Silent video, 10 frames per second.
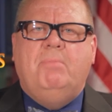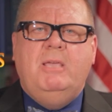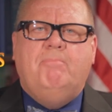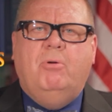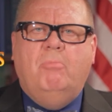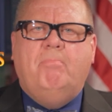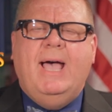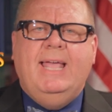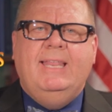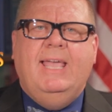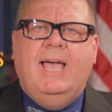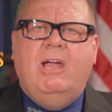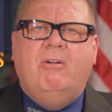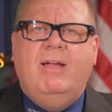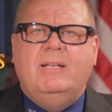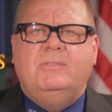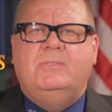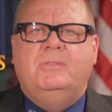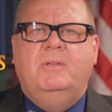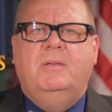people by the IRS.